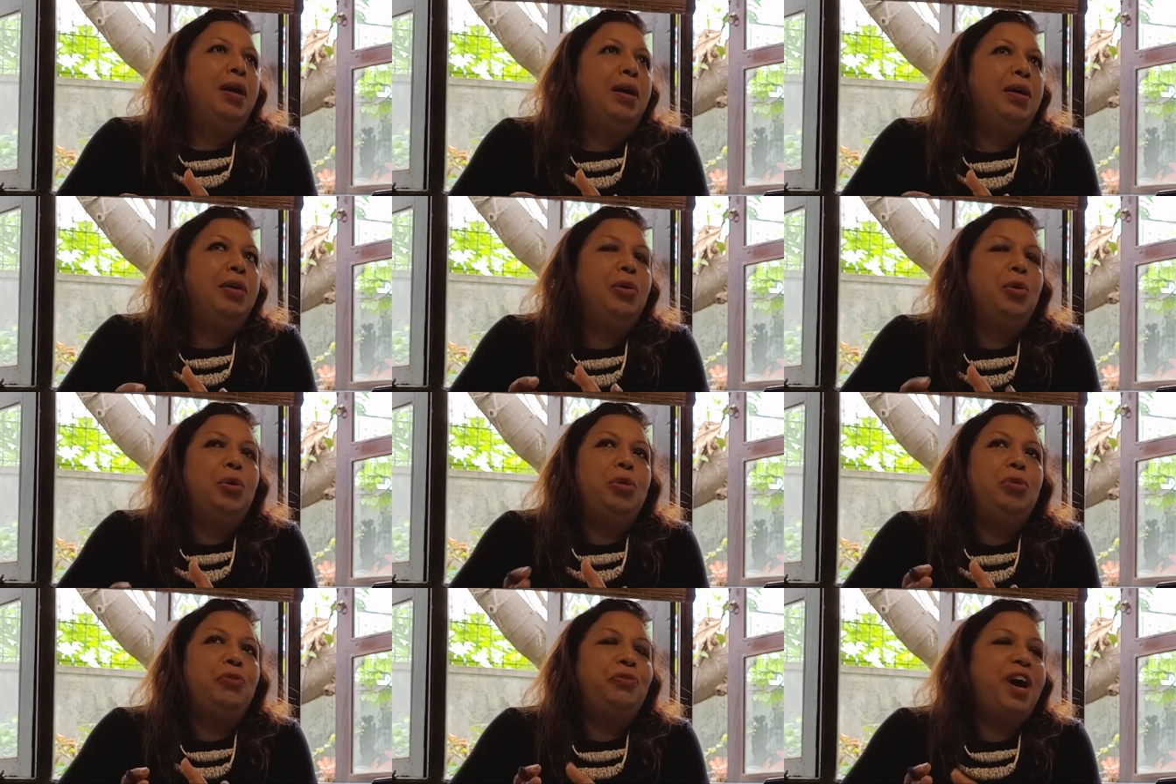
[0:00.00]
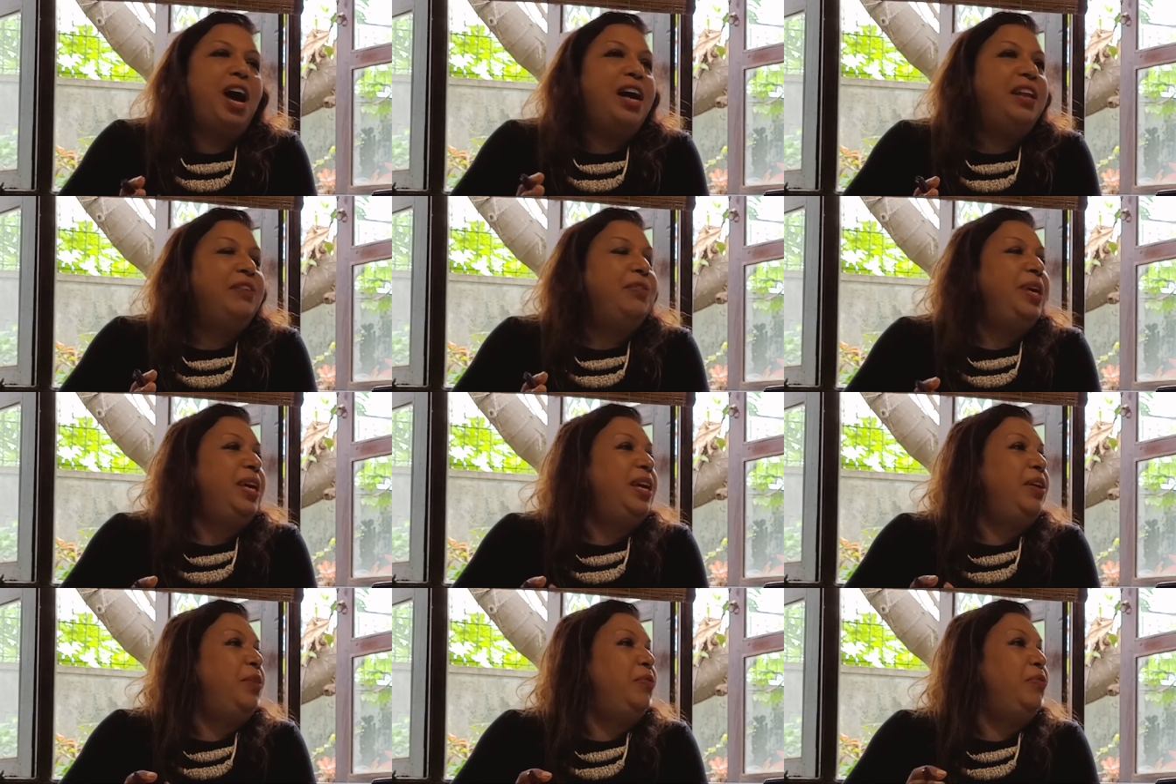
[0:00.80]
go to
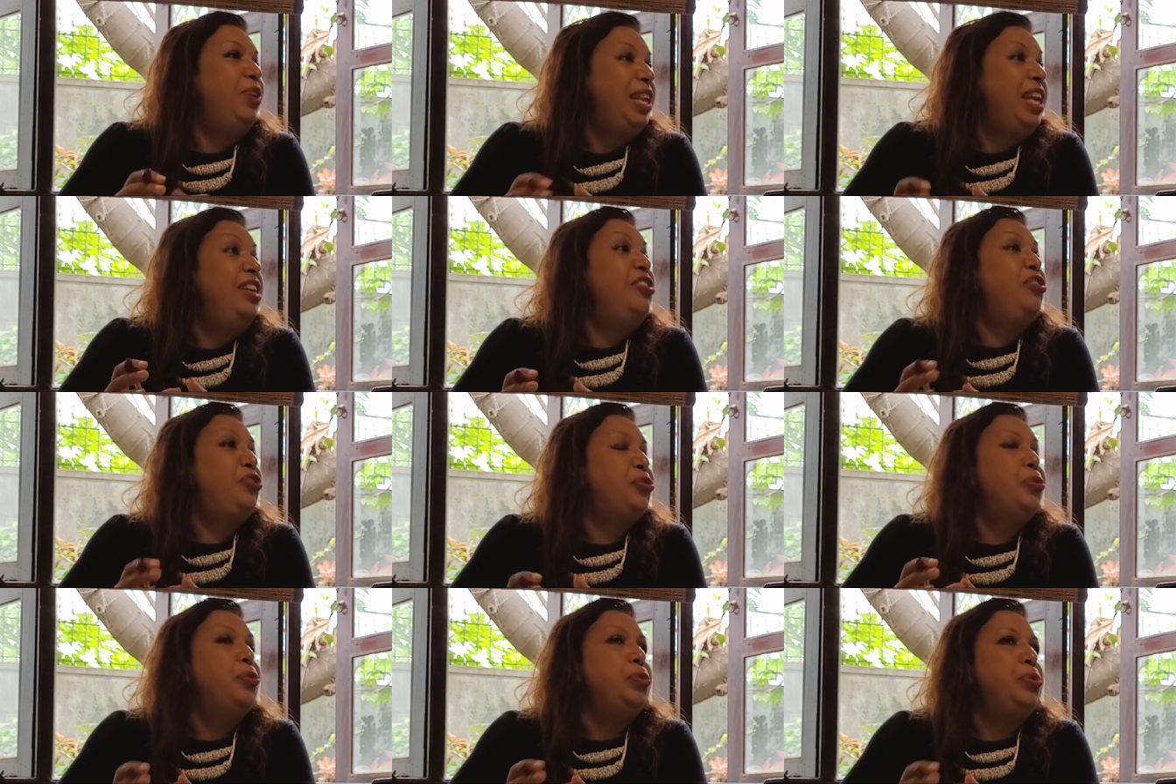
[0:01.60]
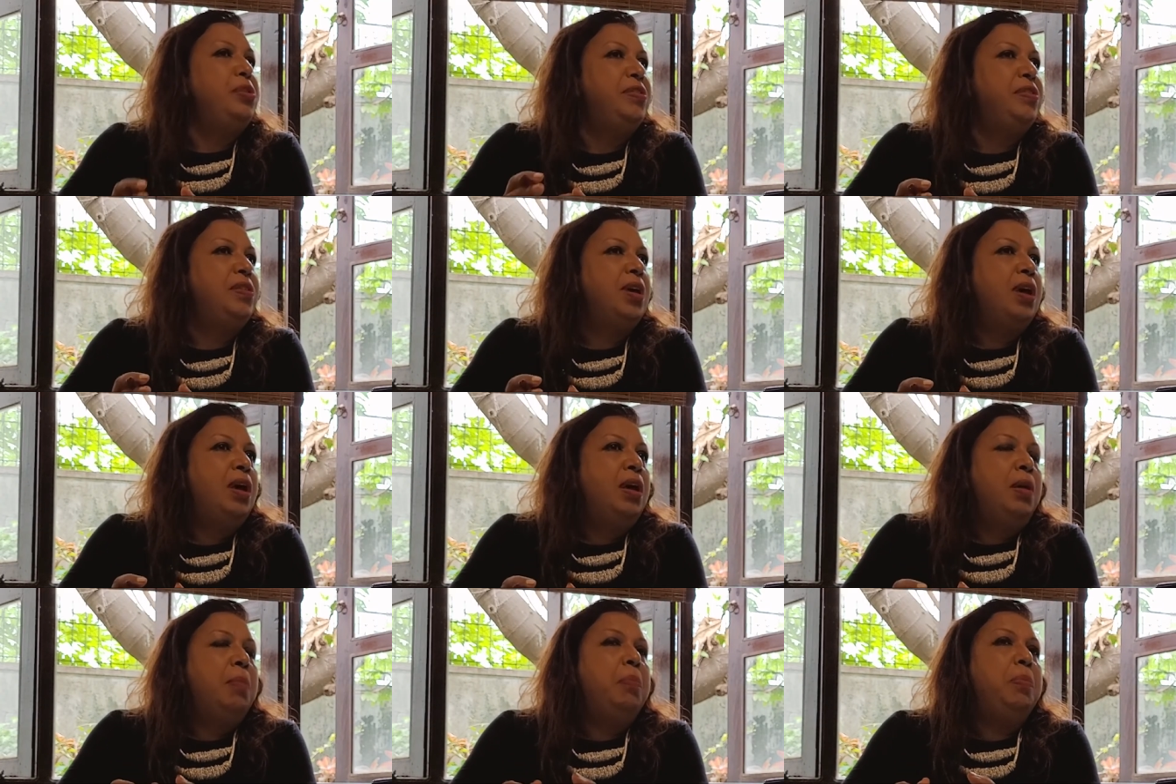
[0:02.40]
faraway village schools
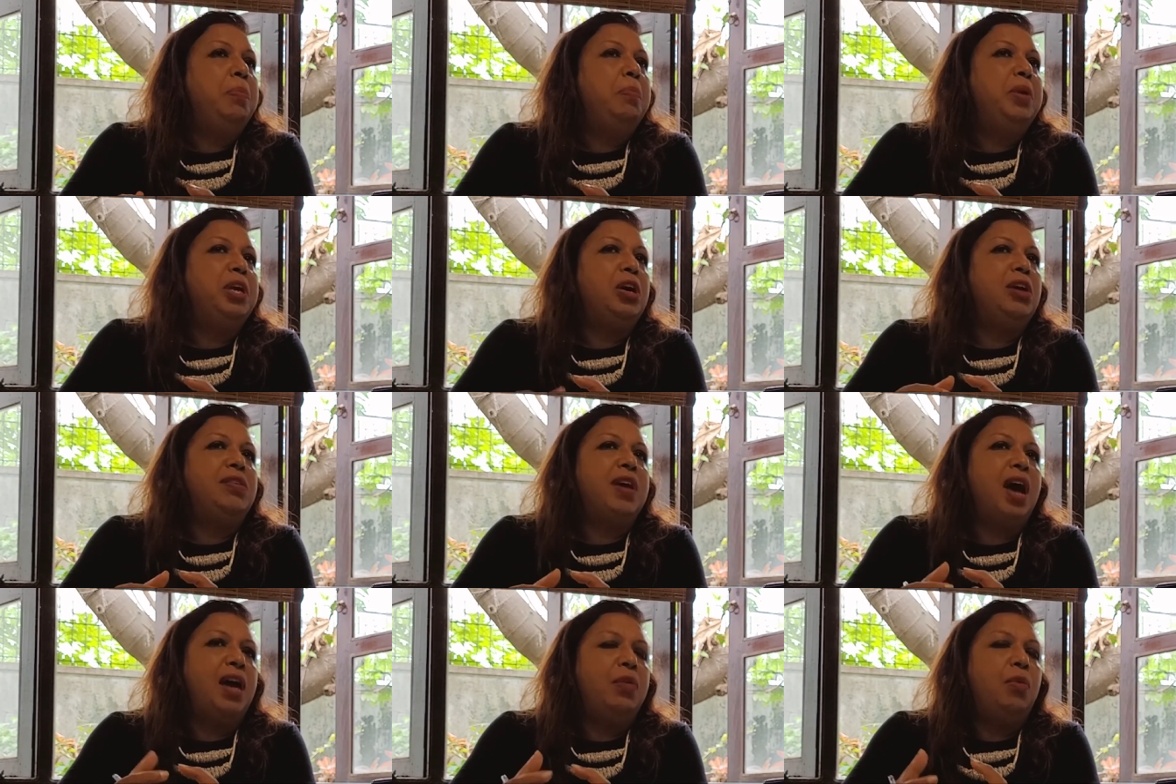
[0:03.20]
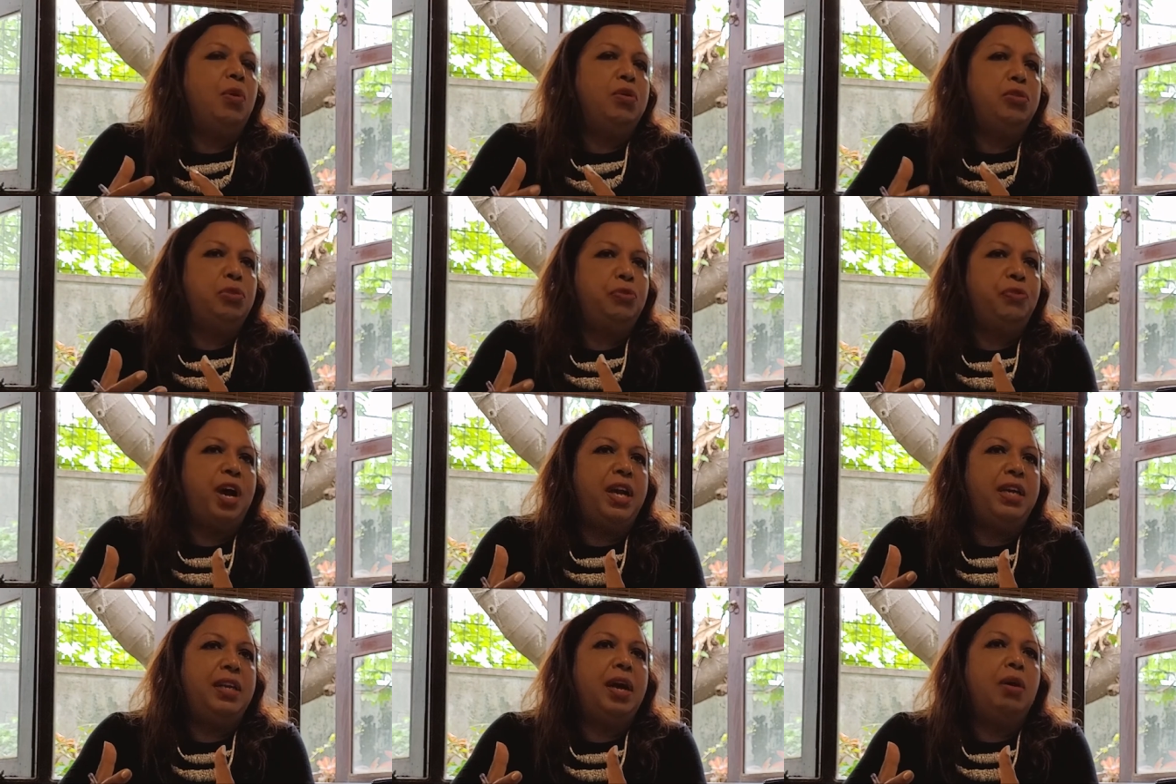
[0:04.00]
because I wanted to
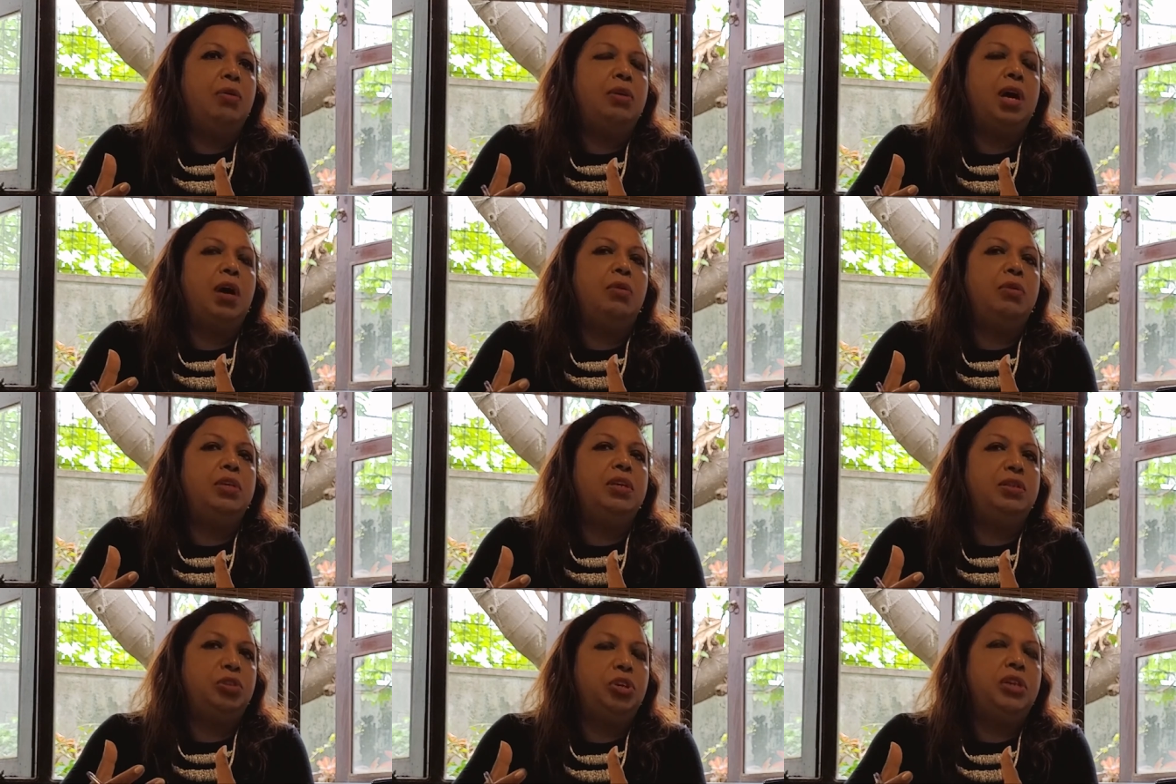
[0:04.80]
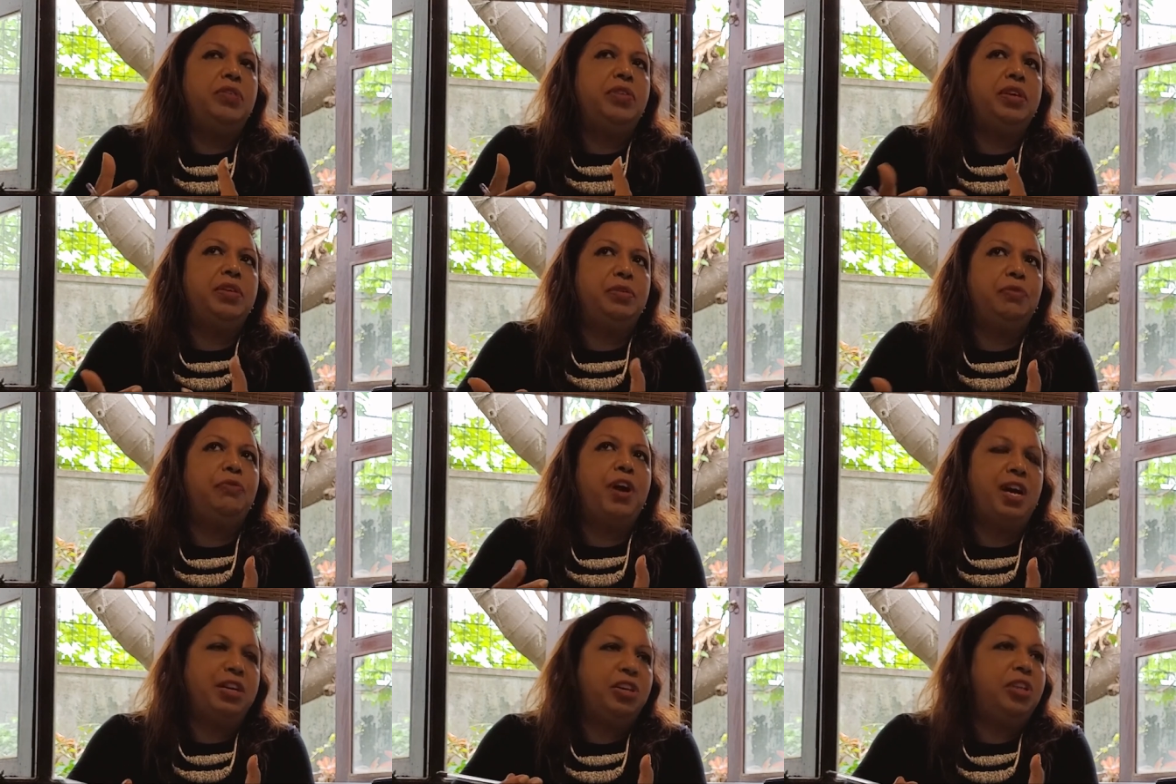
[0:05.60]
find out how the children
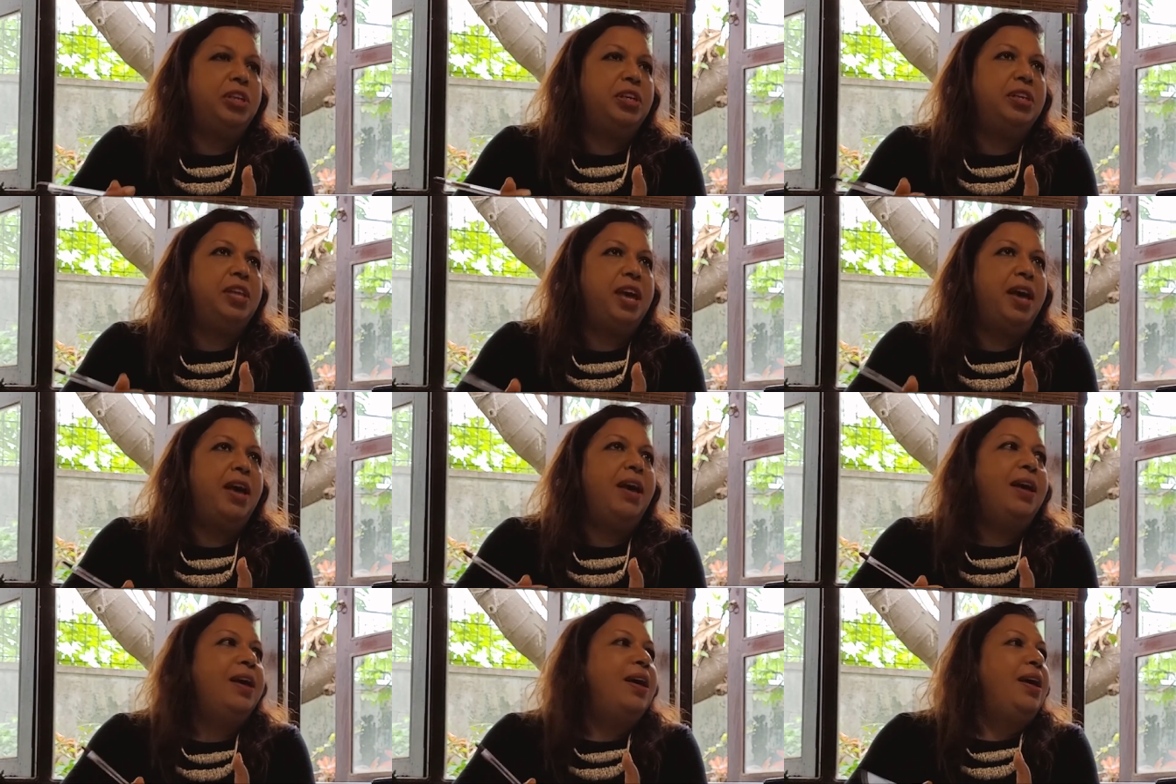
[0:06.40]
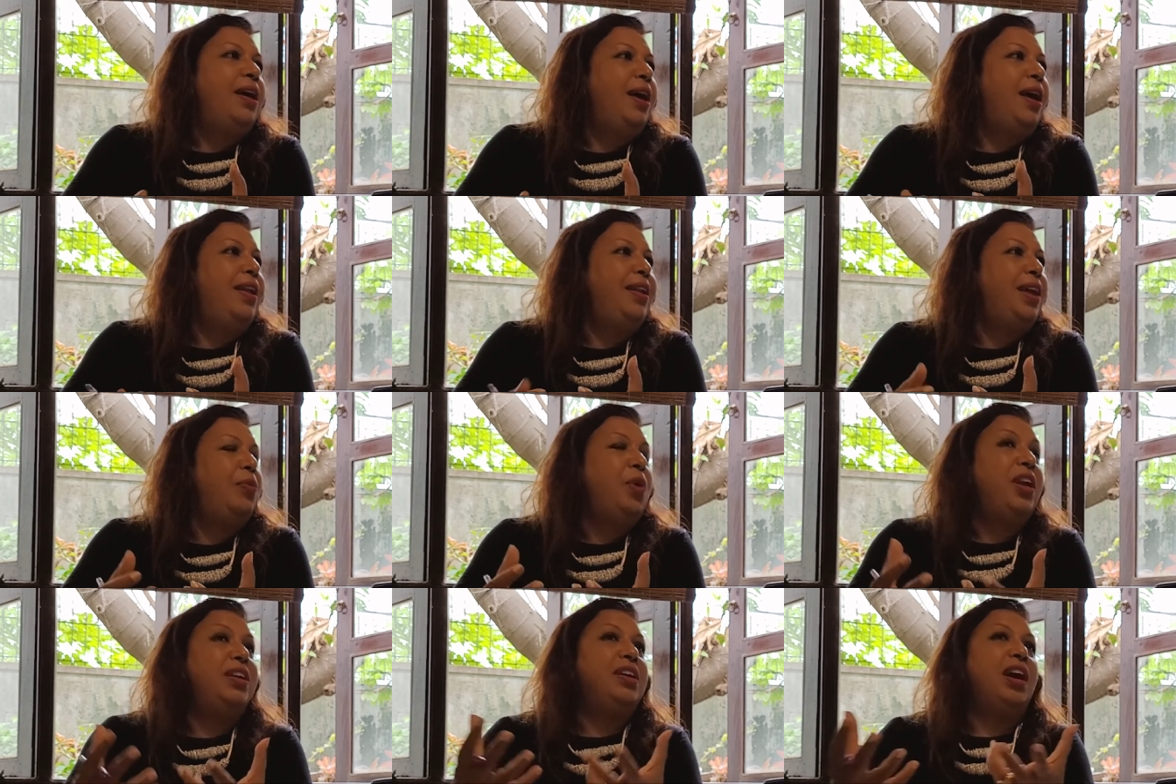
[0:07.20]
function there and, and
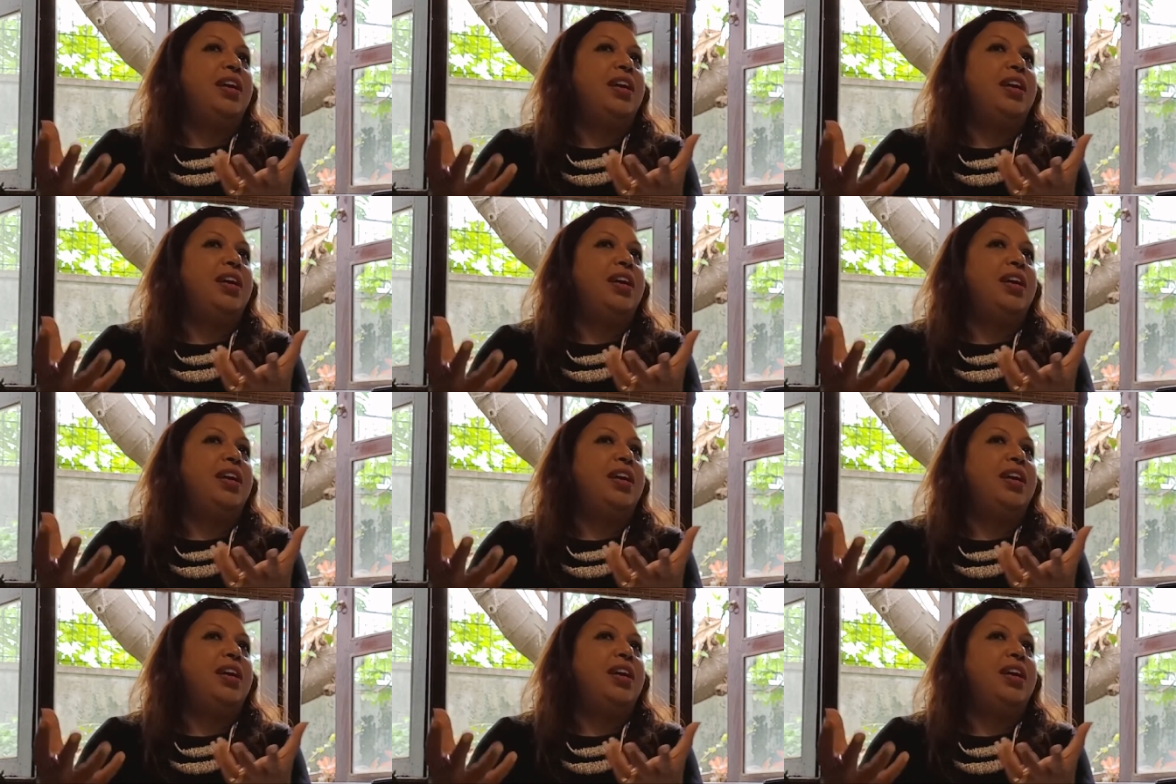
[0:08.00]
what kind